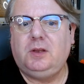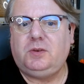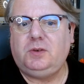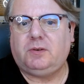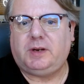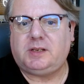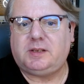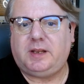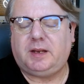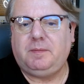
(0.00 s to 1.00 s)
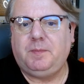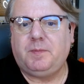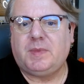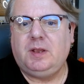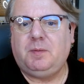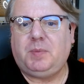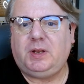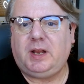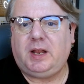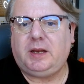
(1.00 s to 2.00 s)
to the Reichstag, but
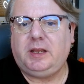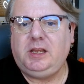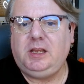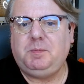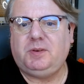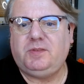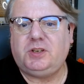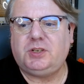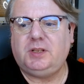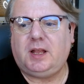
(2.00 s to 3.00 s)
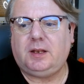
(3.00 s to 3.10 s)
had a key provision that